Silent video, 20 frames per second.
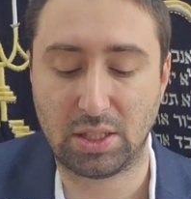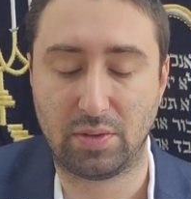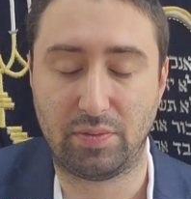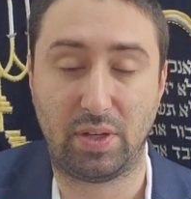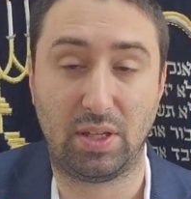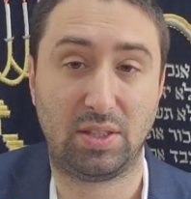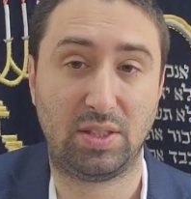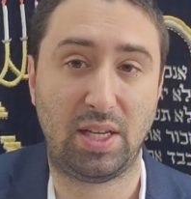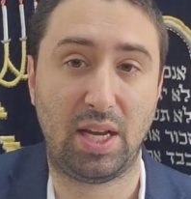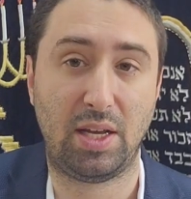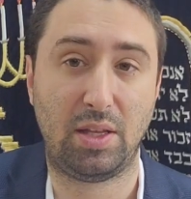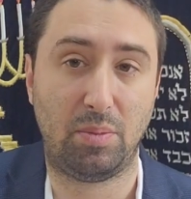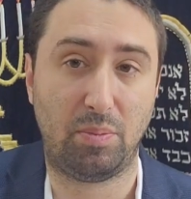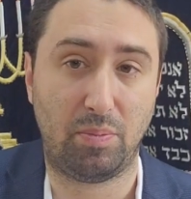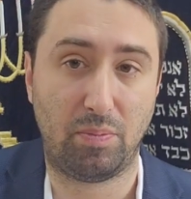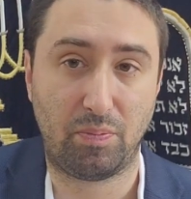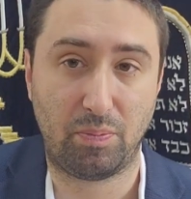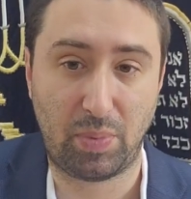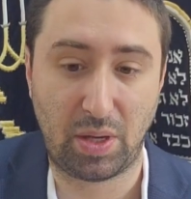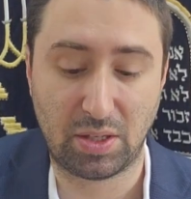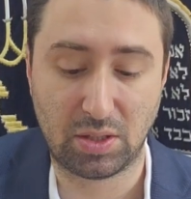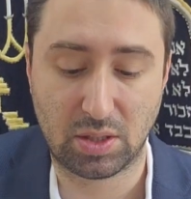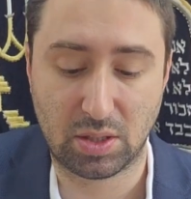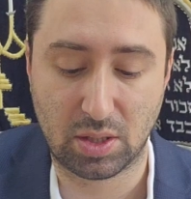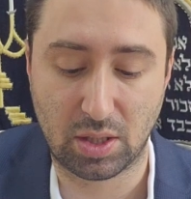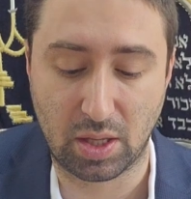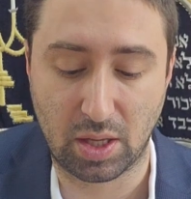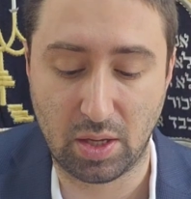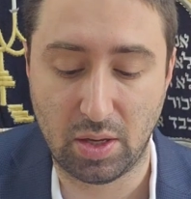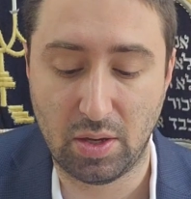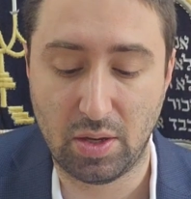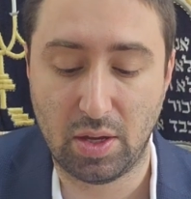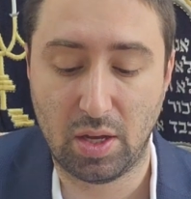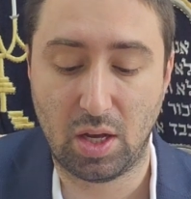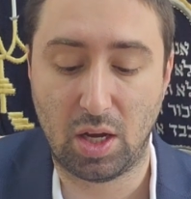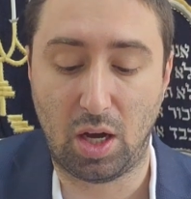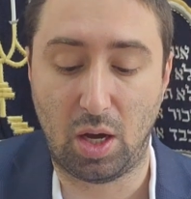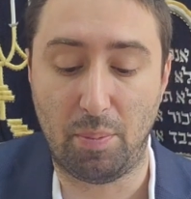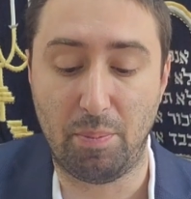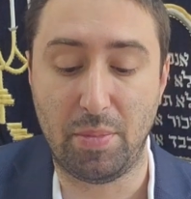They stand basically
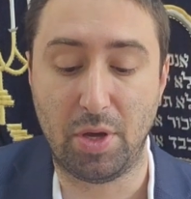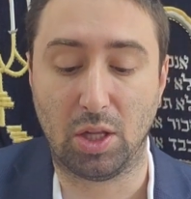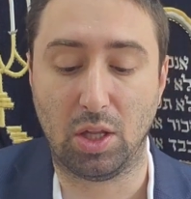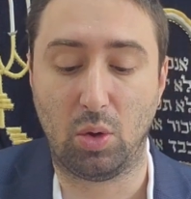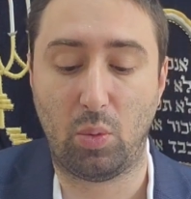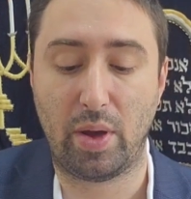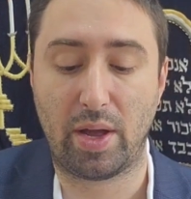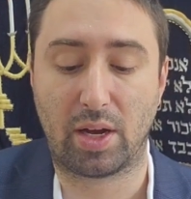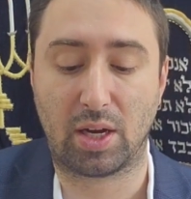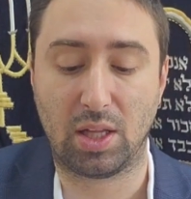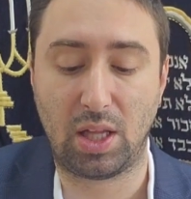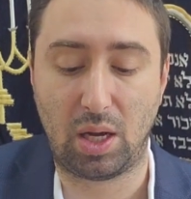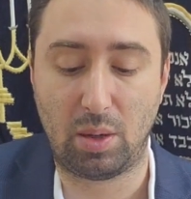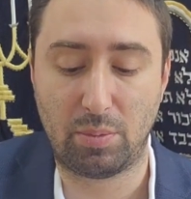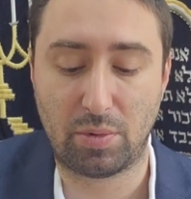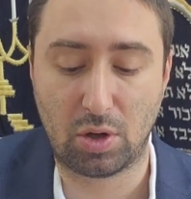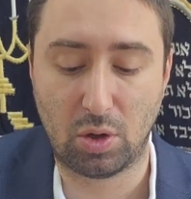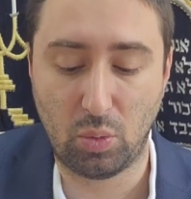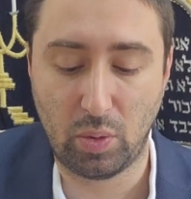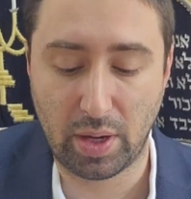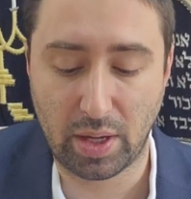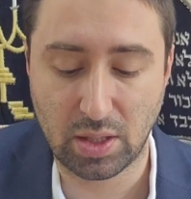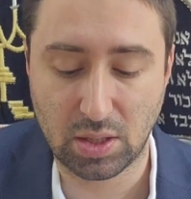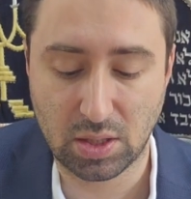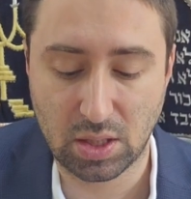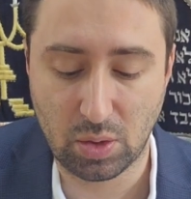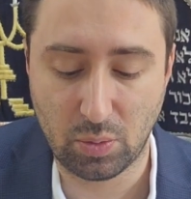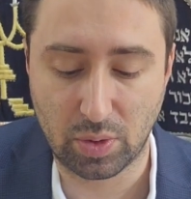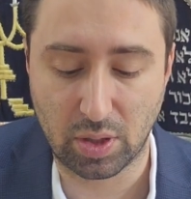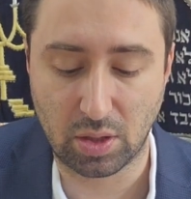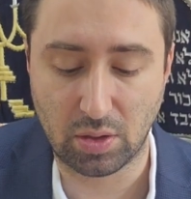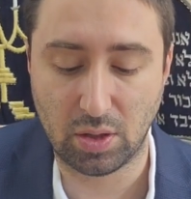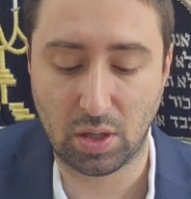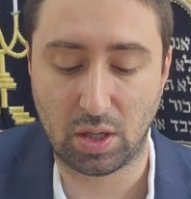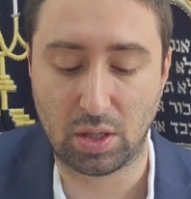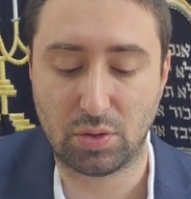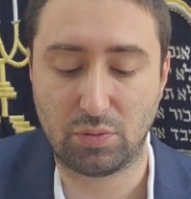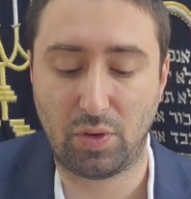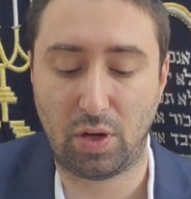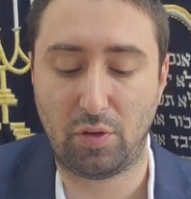a mil away, a kilometer away, and see what he
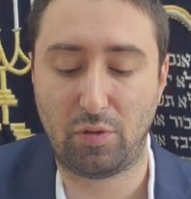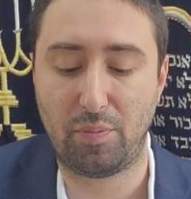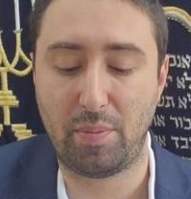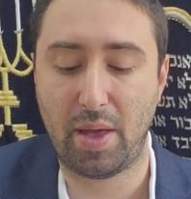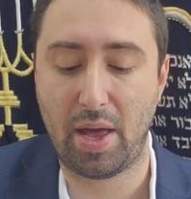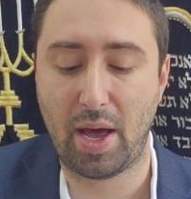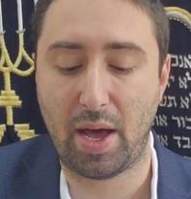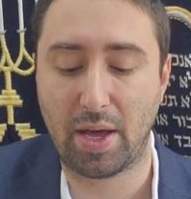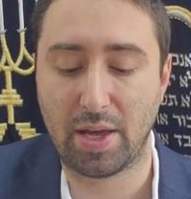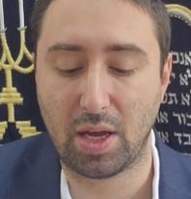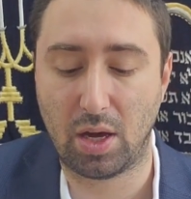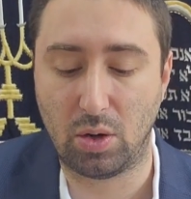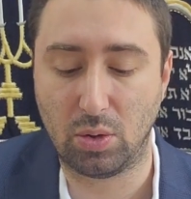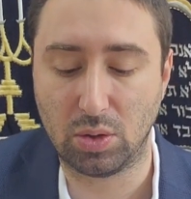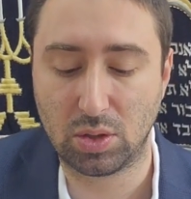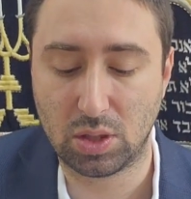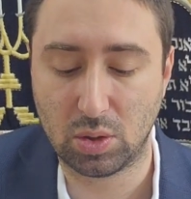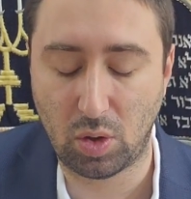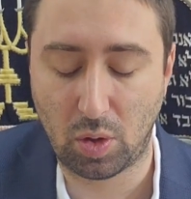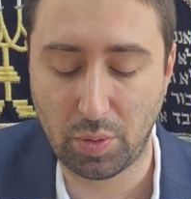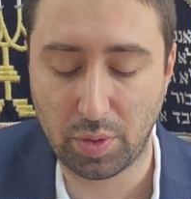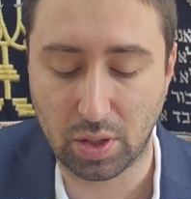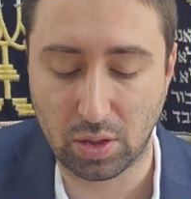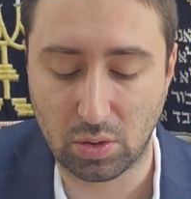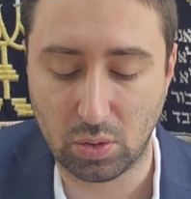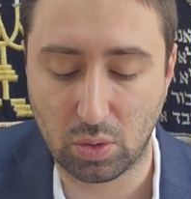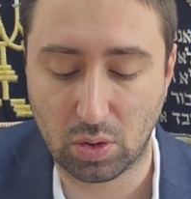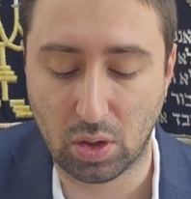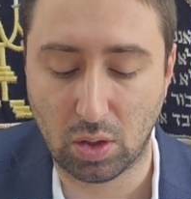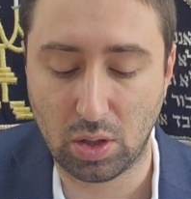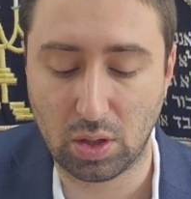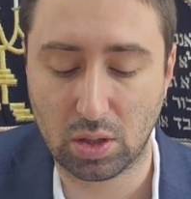does. What would he do?